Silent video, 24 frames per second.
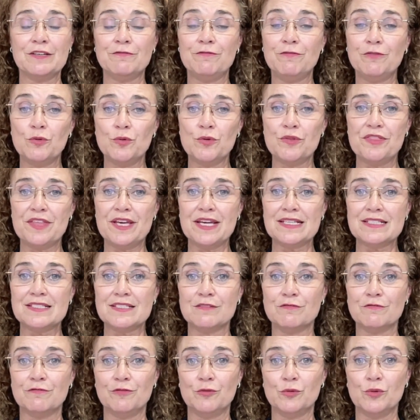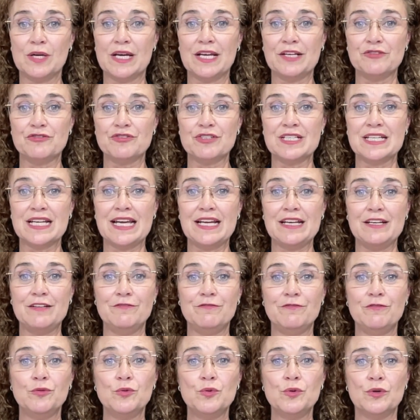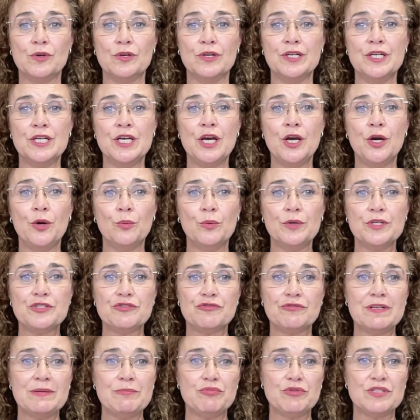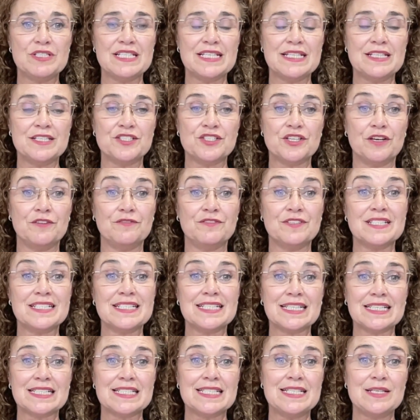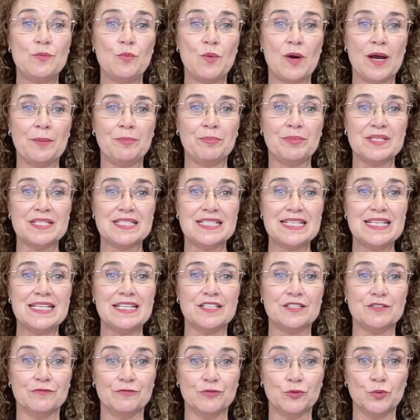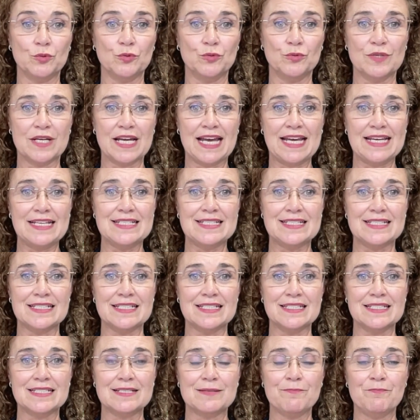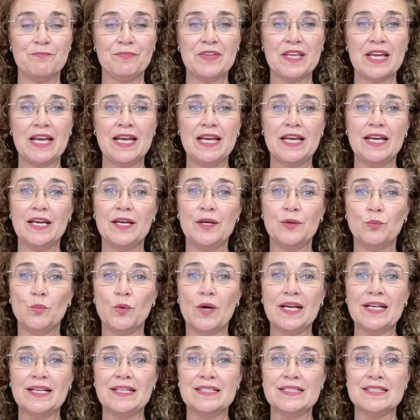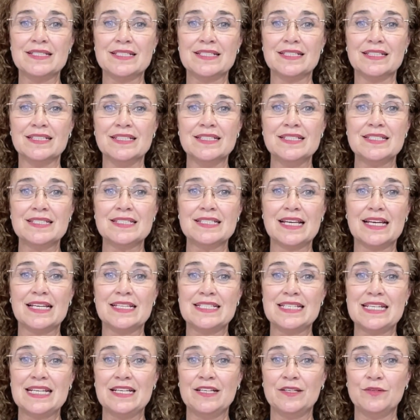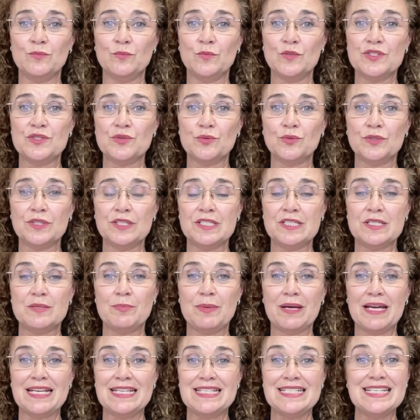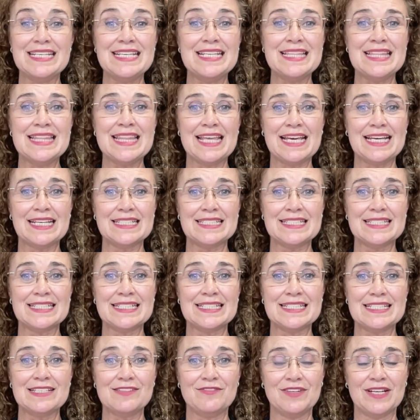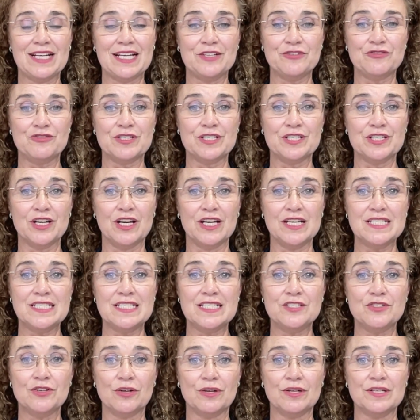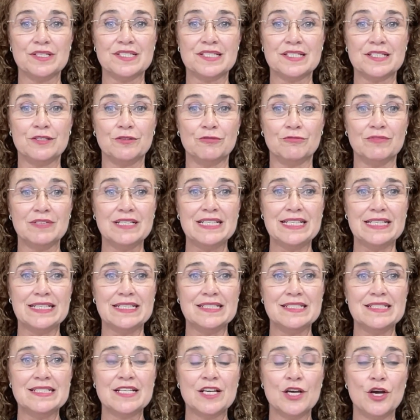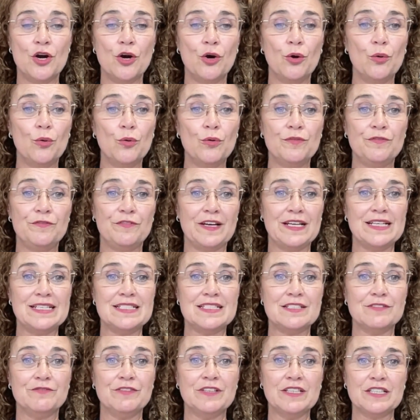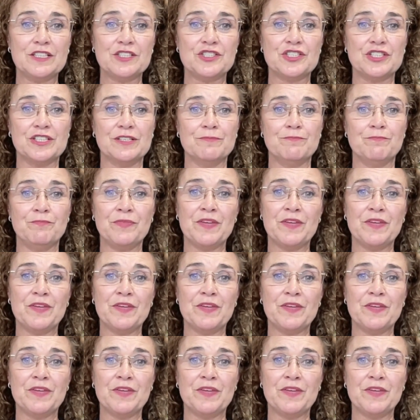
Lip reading: 4,484, which represents over 61% of all cases. In one instance, a tenant was ordered to pay $10,790 in arrears or face eviction,